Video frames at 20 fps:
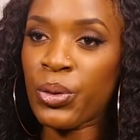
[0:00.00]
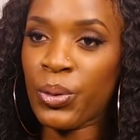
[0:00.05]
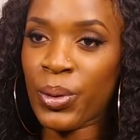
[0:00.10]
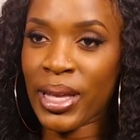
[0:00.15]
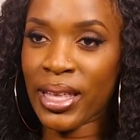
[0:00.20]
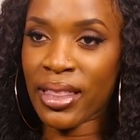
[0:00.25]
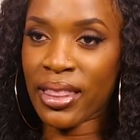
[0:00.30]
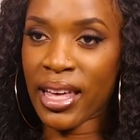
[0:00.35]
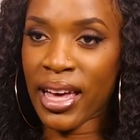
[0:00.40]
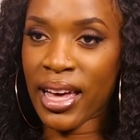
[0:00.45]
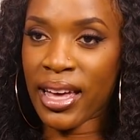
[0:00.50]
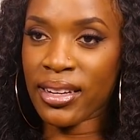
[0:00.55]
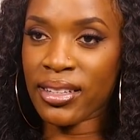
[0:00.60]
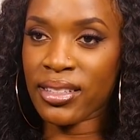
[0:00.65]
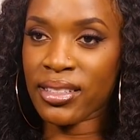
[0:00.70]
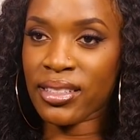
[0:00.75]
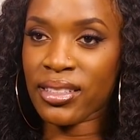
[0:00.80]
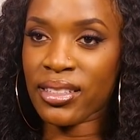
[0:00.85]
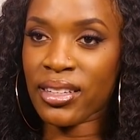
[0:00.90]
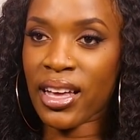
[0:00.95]
doing
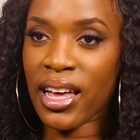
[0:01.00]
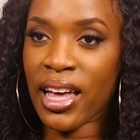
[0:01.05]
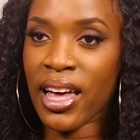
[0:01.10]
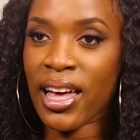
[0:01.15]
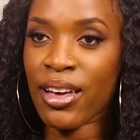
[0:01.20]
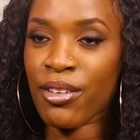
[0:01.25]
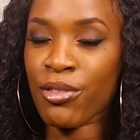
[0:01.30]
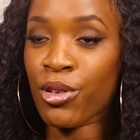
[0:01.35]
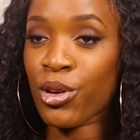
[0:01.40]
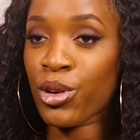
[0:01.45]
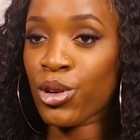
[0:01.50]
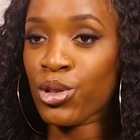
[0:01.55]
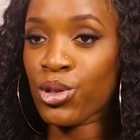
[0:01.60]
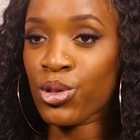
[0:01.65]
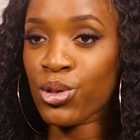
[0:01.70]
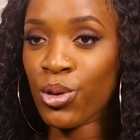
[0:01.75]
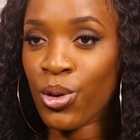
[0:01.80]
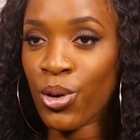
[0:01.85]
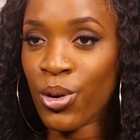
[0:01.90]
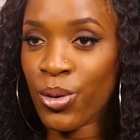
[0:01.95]
that, I've got a
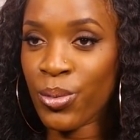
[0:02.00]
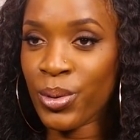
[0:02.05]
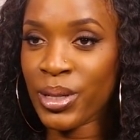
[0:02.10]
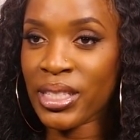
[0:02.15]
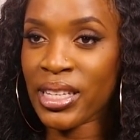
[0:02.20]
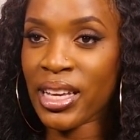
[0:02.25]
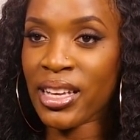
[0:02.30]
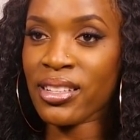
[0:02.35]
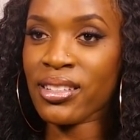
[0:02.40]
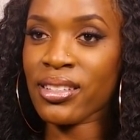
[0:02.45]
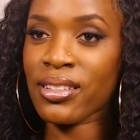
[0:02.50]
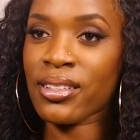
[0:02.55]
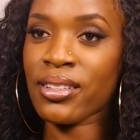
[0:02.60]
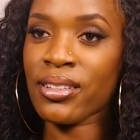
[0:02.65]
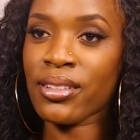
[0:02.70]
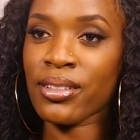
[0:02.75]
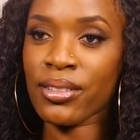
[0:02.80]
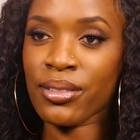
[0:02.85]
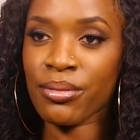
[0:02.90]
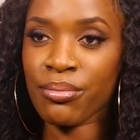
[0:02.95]
store which has
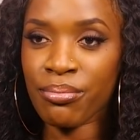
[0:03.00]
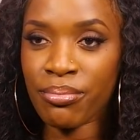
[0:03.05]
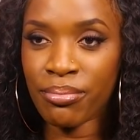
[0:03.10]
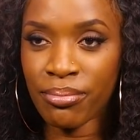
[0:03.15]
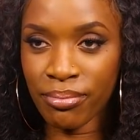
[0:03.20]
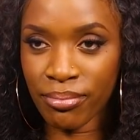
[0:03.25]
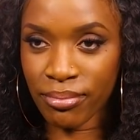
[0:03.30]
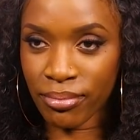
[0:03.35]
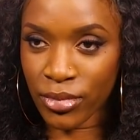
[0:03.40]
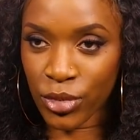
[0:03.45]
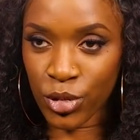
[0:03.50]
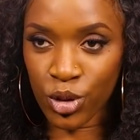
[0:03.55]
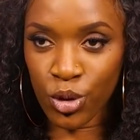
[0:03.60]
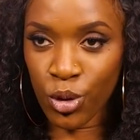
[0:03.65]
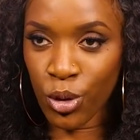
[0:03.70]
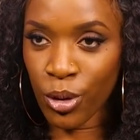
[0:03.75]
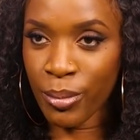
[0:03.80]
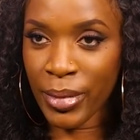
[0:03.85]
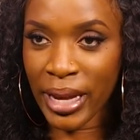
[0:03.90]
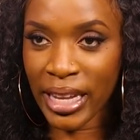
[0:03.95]
a
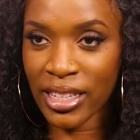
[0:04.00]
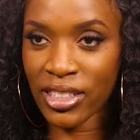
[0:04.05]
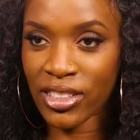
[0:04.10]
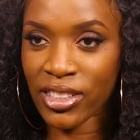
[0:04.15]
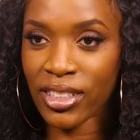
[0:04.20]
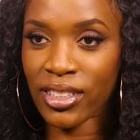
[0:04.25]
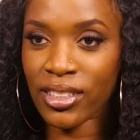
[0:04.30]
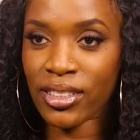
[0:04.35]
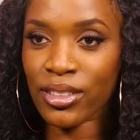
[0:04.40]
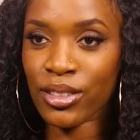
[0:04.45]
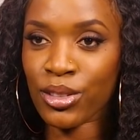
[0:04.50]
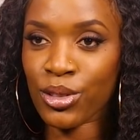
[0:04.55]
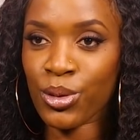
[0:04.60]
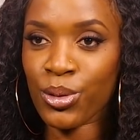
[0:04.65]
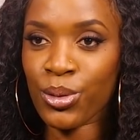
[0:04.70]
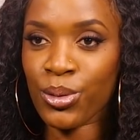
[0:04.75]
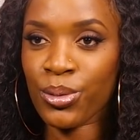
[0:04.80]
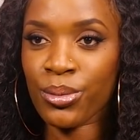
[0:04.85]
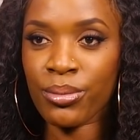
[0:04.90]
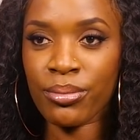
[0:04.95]
store manager.
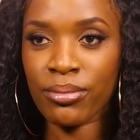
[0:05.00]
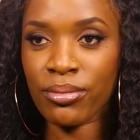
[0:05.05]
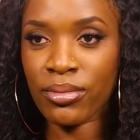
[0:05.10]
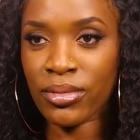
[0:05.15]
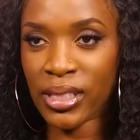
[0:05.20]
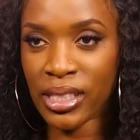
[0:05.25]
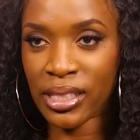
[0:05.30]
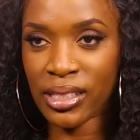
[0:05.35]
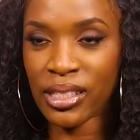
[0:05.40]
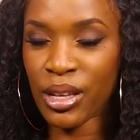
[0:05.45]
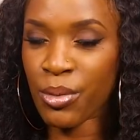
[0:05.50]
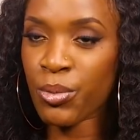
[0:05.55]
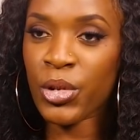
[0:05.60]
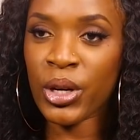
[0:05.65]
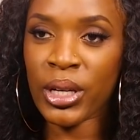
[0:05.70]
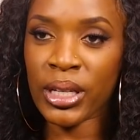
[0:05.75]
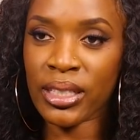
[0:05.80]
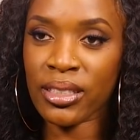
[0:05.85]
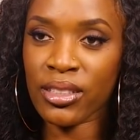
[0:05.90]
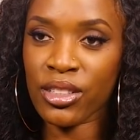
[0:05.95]
So there's
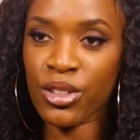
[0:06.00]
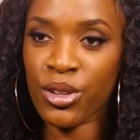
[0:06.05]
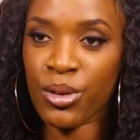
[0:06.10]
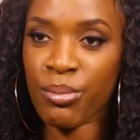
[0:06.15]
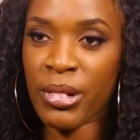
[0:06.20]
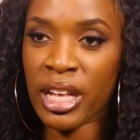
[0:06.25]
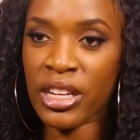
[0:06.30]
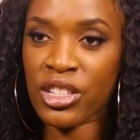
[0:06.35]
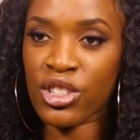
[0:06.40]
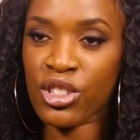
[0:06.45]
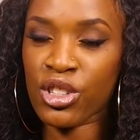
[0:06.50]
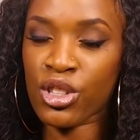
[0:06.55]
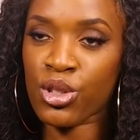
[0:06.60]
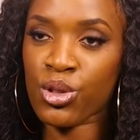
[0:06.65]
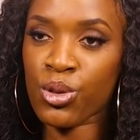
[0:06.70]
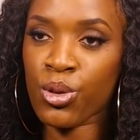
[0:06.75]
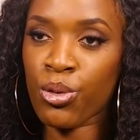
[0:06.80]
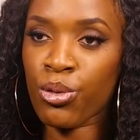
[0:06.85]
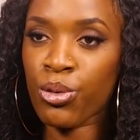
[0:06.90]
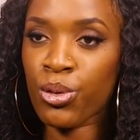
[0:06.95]
someone, you know, managing the
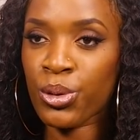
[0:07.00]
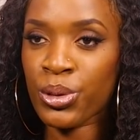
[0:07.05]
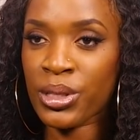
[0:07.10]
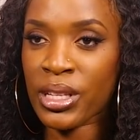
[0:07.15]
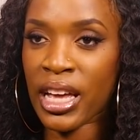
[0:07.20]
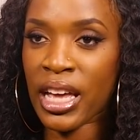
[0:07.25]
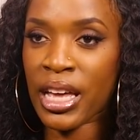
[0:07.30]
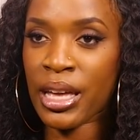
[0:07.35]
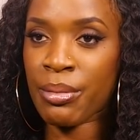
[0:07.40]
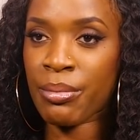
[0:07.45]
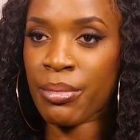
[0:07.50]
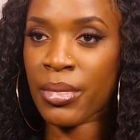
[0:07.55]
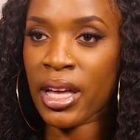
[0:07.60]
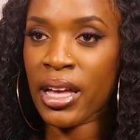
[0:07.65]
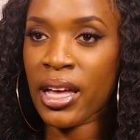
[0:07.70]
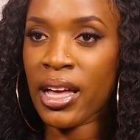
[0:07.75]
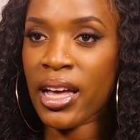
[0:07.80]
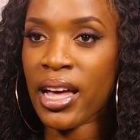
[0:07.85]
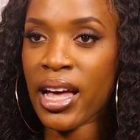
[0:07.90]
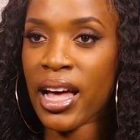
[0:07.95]
store full time.
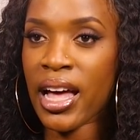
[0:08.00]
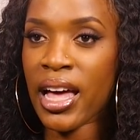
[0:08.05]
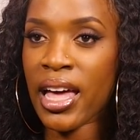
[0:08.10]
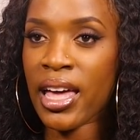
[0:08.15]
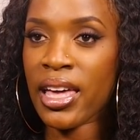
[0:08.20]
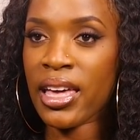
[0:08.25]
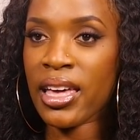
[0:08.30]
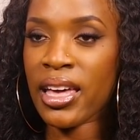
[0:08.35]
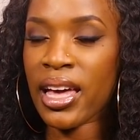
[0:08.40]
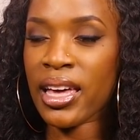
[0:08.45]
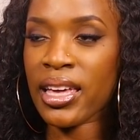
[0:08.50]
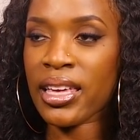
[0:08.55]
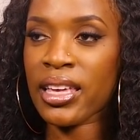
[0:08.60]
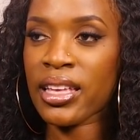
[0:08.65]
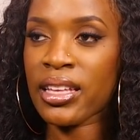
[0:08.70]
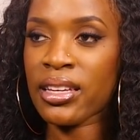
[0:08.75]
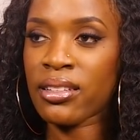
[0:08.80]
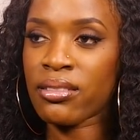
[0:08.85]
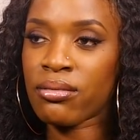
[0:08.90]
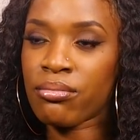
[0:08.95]
I
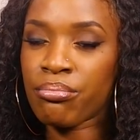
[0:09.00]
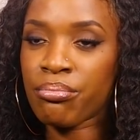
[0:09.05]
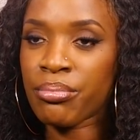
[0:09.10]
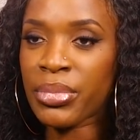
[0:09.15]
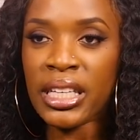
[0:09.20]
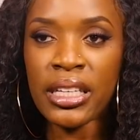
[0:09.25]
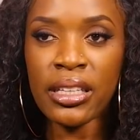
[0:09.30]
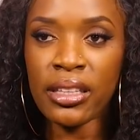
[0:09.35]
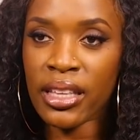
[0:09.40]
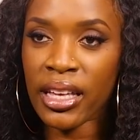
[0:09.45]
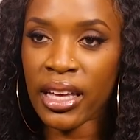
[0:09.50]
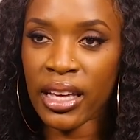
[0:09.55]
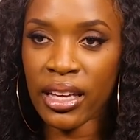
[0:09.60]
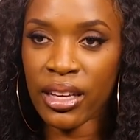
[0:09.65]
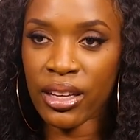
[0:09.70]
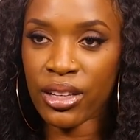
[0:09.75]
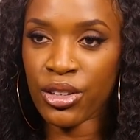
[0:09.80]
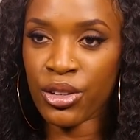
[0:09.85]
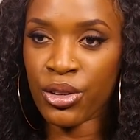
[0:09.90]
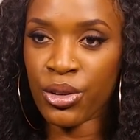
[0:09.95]
can be
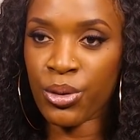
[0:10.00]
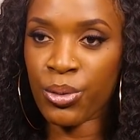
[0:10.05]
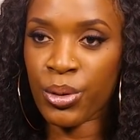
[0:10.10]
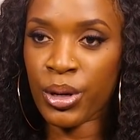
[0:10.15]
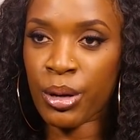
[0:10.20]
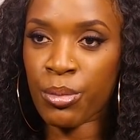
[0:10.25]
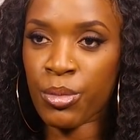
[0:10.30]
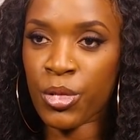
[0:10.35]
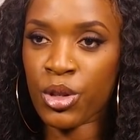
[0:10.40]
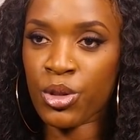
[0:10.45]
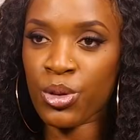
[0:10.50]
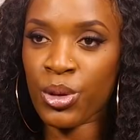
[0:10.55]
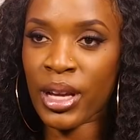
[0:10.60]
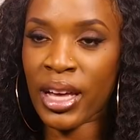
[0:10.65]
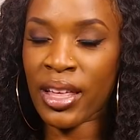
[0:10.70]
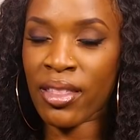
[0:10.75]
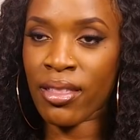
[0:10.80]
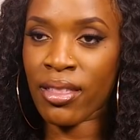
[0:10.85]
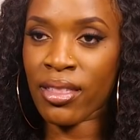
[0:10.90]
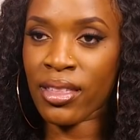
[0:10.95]
there, you know, when I'm not
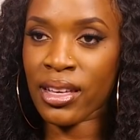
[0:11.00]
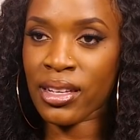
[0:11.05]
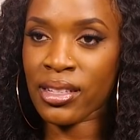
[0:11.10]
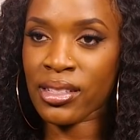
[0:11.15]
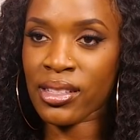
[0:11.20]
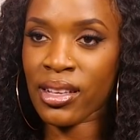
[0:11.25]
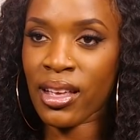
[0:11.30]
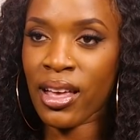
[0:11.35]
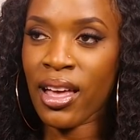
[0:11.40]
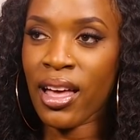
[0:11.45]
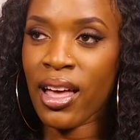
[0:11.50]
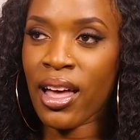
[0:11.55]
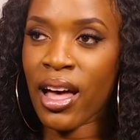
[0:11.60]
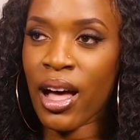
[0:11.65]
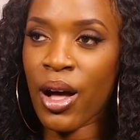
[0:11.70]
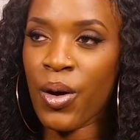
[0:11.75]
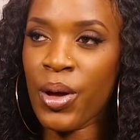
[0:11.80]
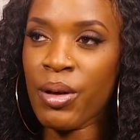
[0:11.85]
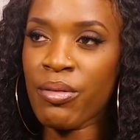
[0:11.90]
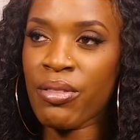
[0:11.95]
doing other things.
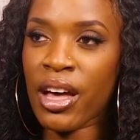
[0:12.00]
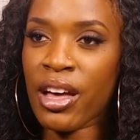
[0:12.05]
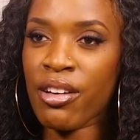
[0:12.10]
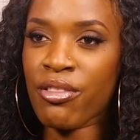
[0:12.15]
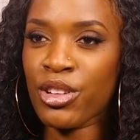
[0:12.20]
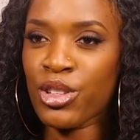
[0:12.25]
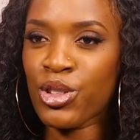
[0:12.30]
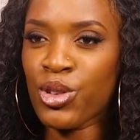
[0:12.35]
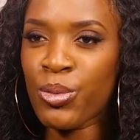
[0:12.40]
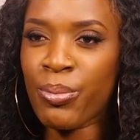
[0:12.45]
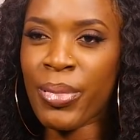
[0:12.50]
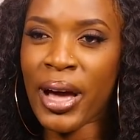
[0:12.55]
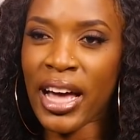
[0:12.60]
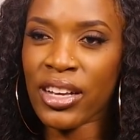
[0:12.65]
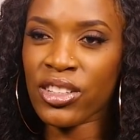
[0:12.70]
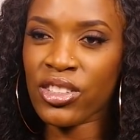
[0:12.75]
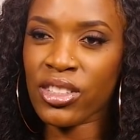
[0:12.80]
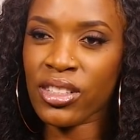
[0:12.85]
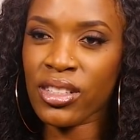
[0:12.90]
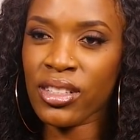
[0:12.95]
However, I have a new
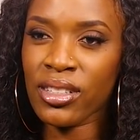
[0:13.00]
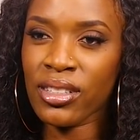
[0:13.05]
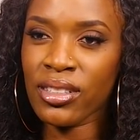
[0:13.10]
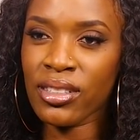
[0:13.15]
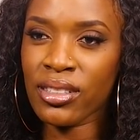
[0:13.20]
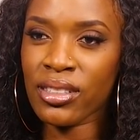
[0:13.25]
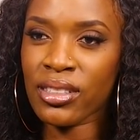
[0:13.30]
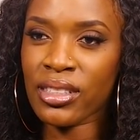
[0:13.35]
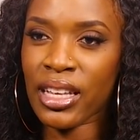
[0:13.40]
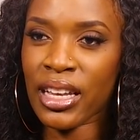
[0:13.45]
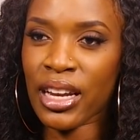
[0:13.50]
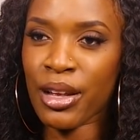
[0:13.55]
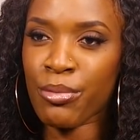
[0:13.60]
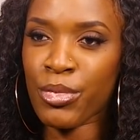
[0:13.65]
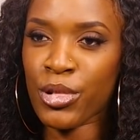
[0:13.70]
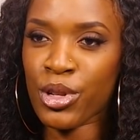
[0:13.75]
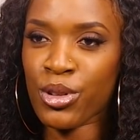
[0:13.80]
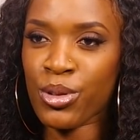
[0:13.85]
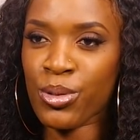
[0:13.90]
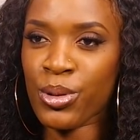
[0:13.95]
passion that I'm
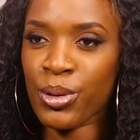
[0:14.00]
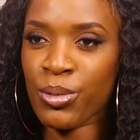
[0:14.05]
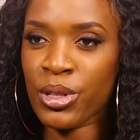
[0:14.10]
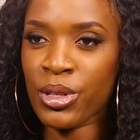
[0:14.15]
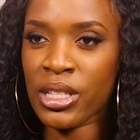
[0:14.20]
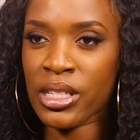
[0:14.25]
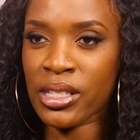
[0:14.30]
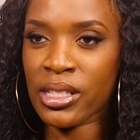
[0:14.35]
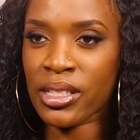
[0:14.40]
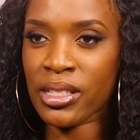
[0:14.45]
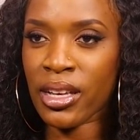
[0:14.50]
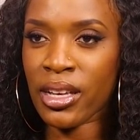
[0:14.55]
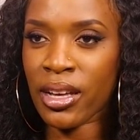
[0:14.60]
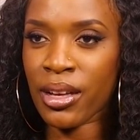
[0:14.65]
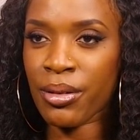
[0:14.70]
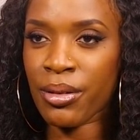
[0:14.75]
pursuing, which is,